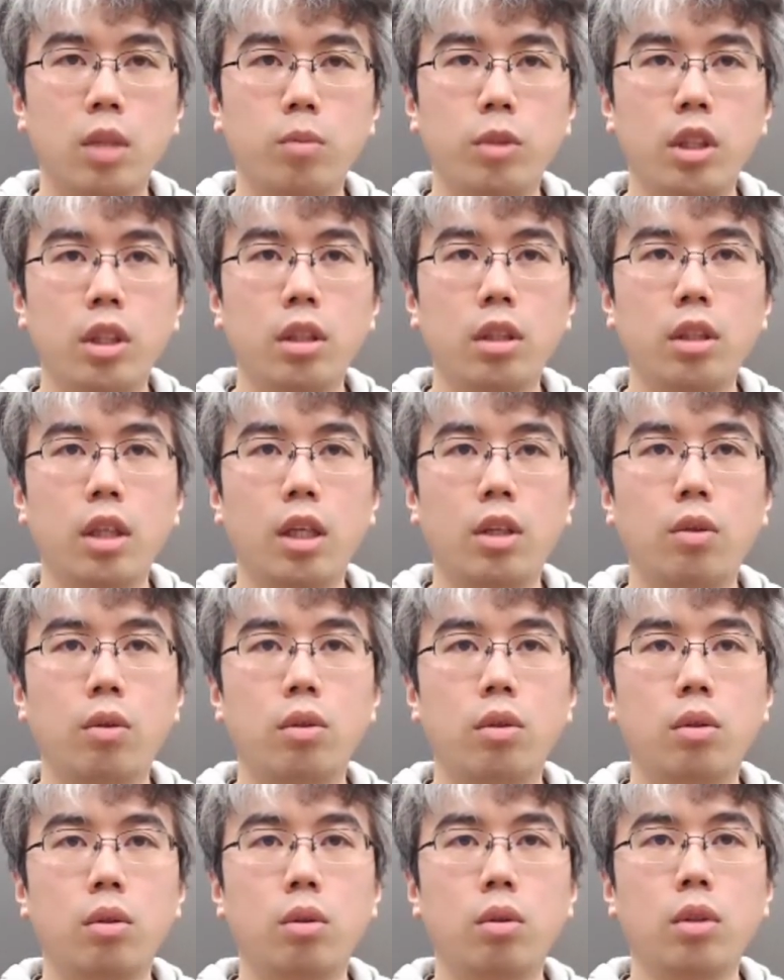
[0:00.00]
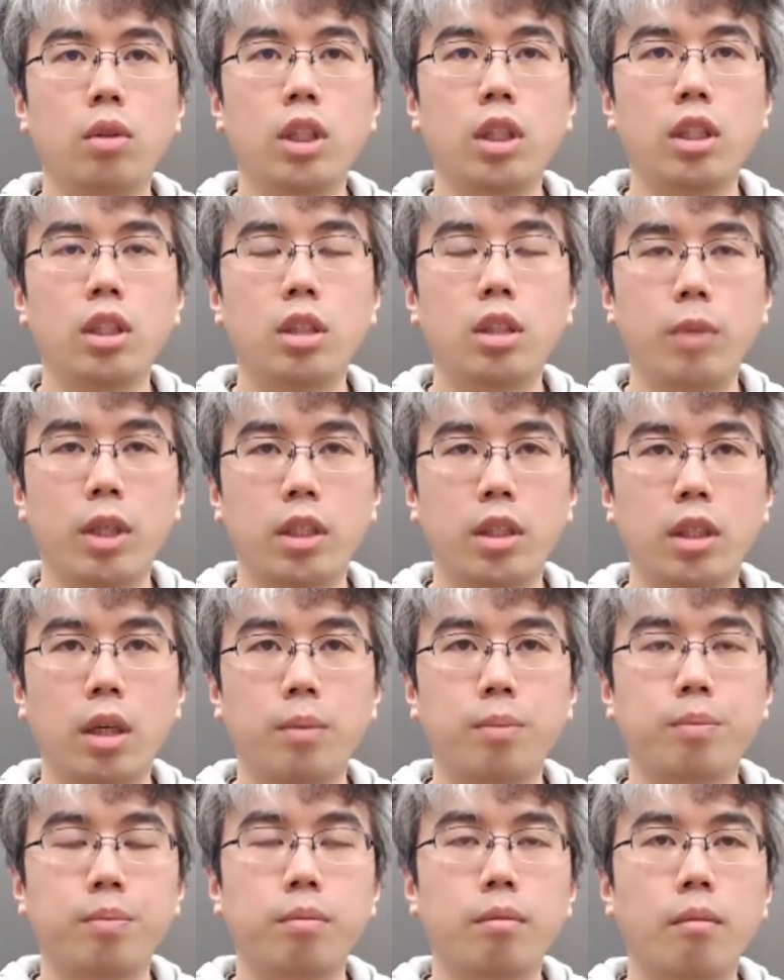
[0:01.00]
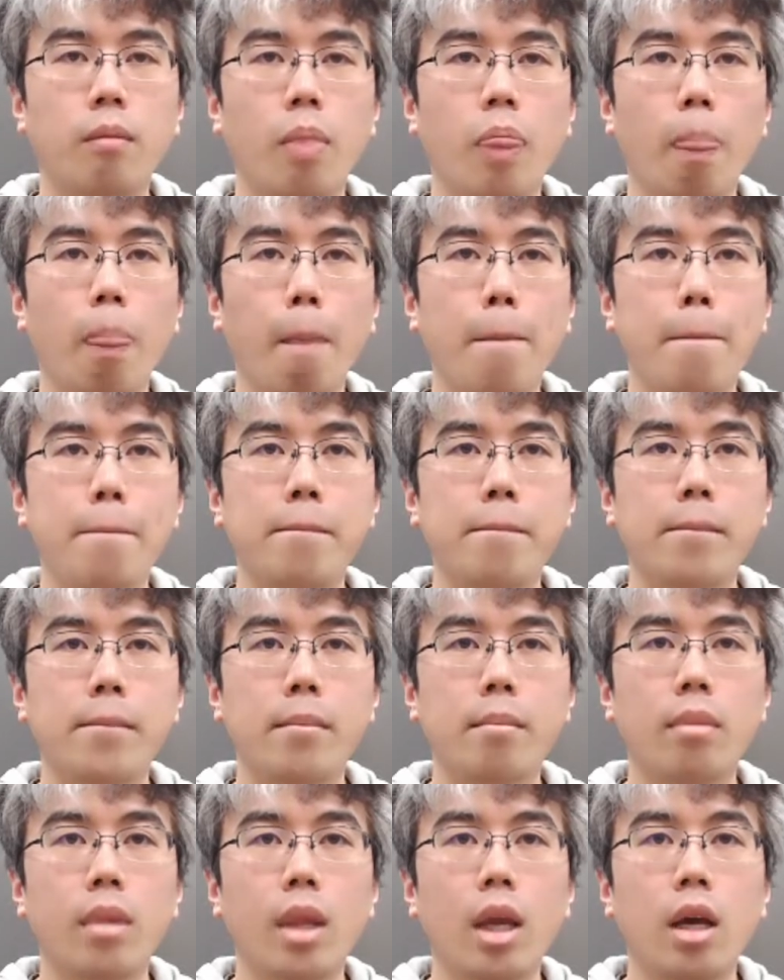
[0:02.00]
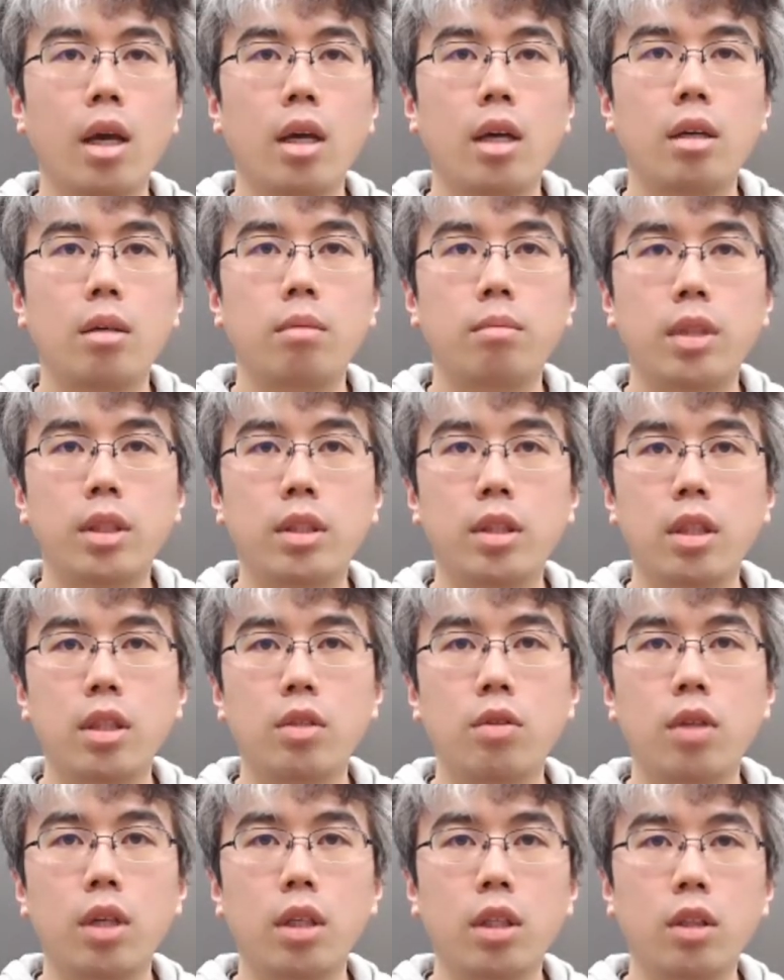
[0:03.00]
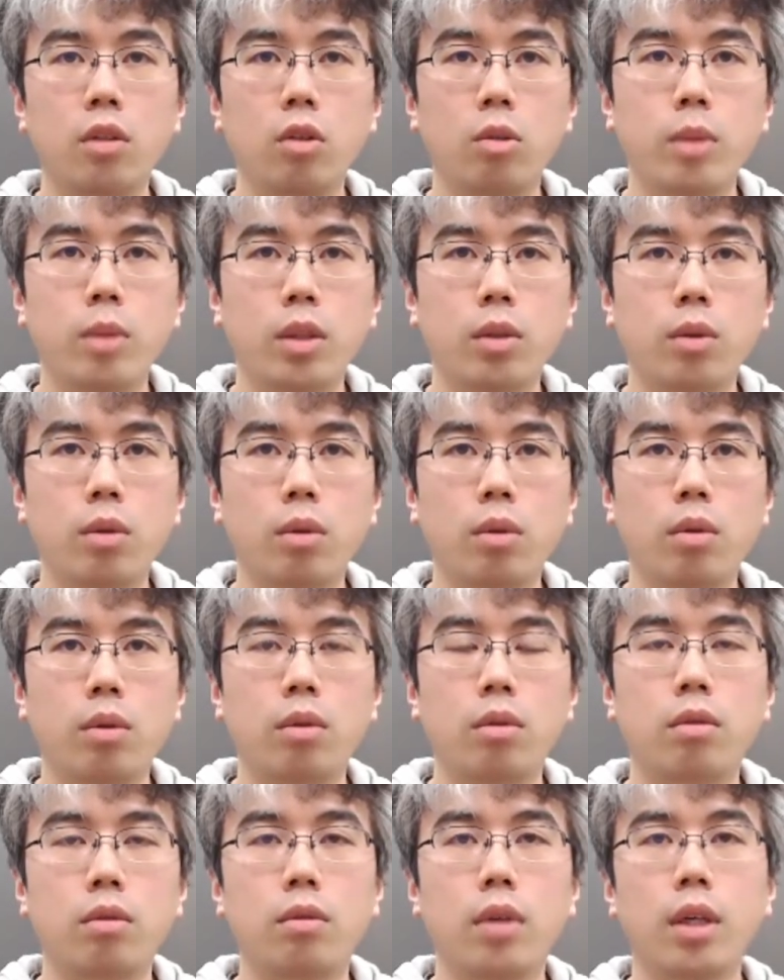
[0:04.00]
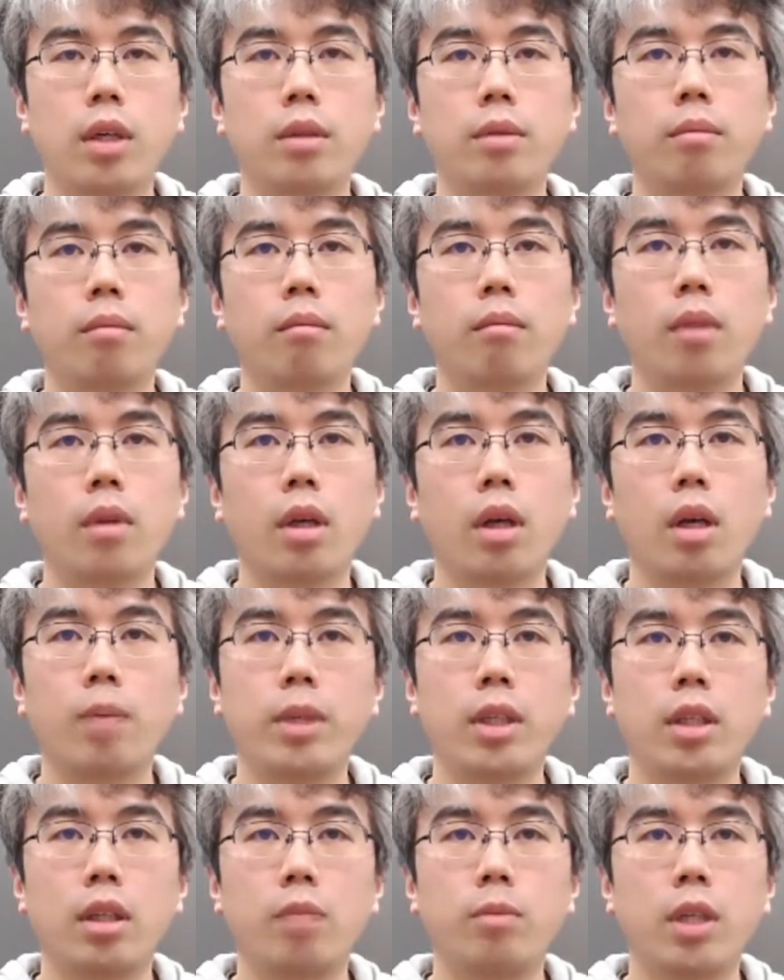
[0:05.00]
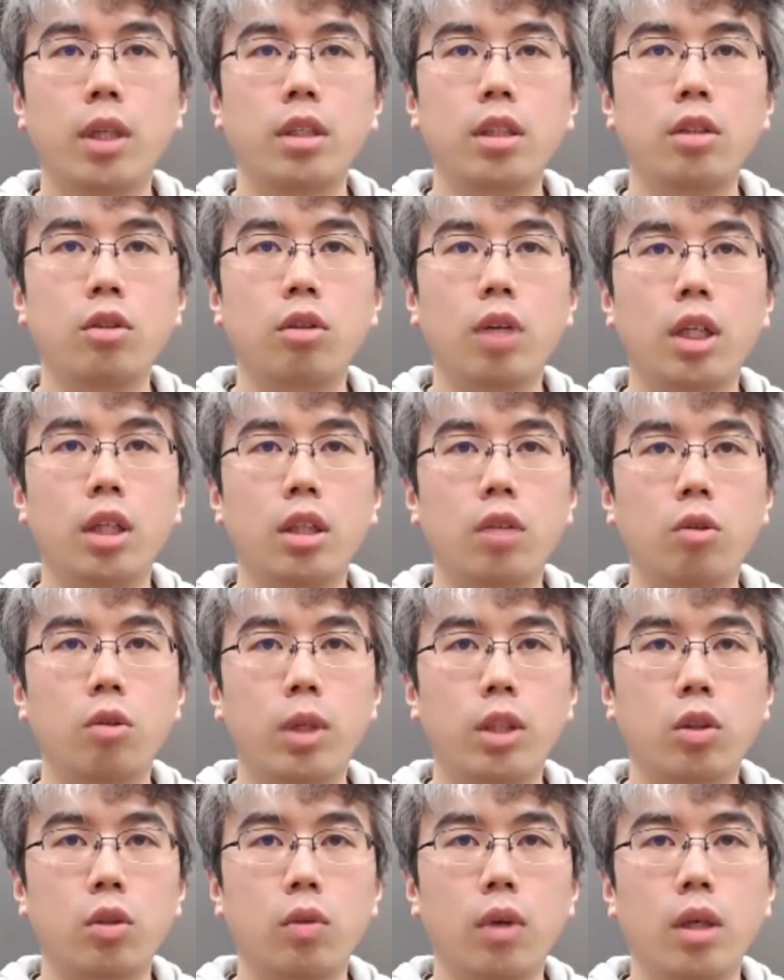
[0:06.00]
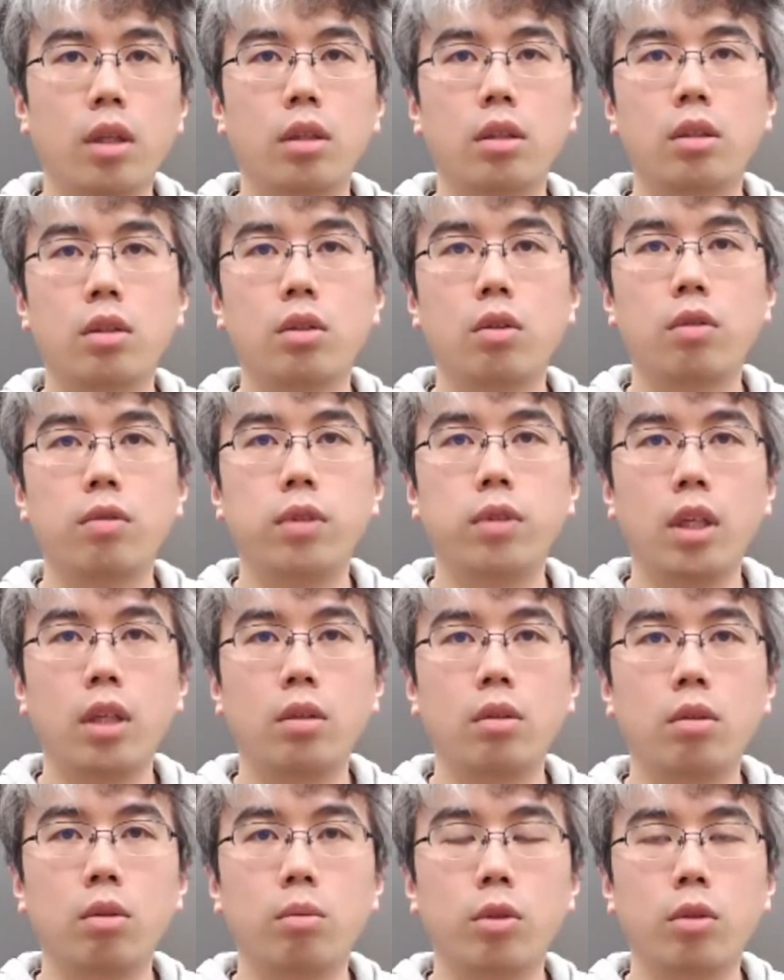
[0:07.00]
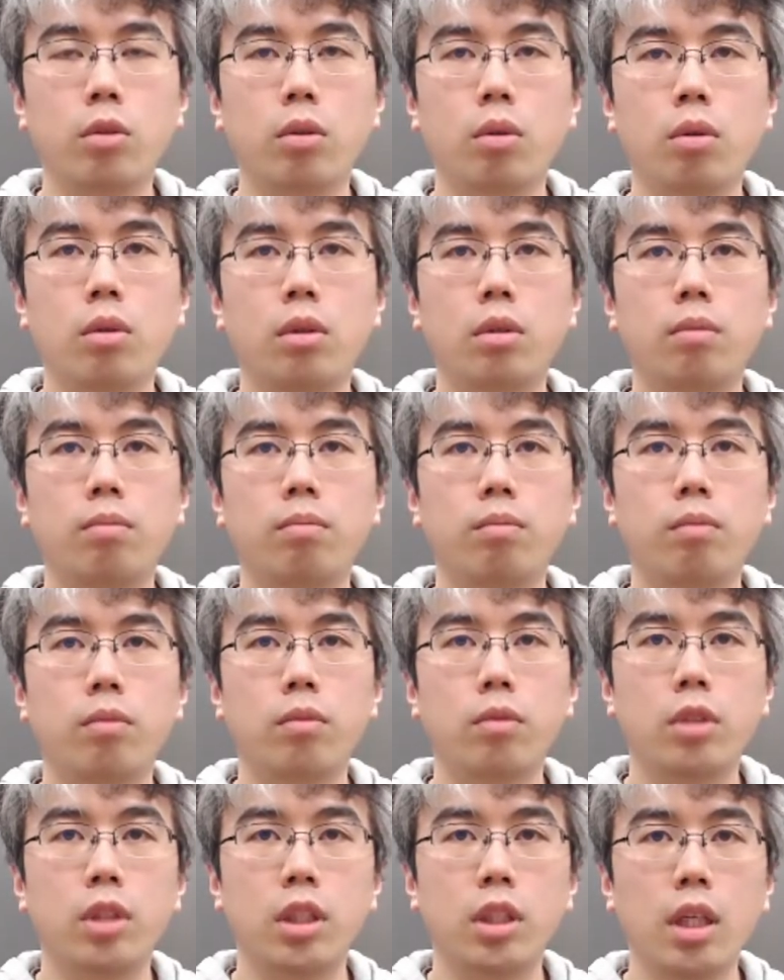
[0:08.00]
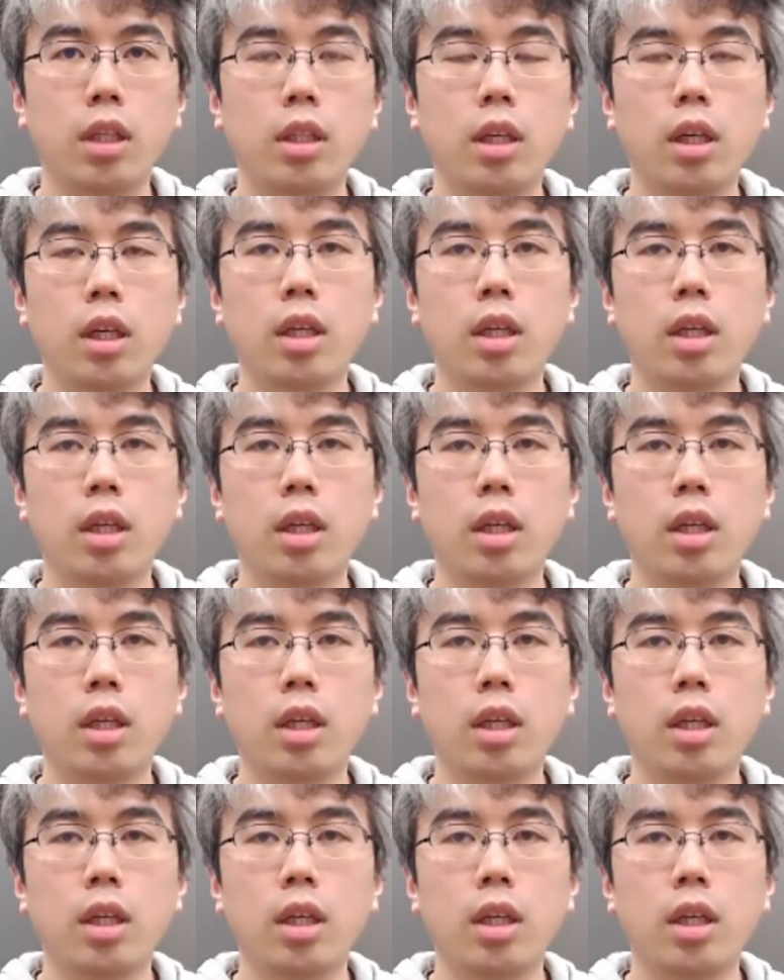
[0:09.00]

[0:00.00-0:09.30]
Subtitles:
So there are 2 differences between the MIG ID format and the Snowflake one.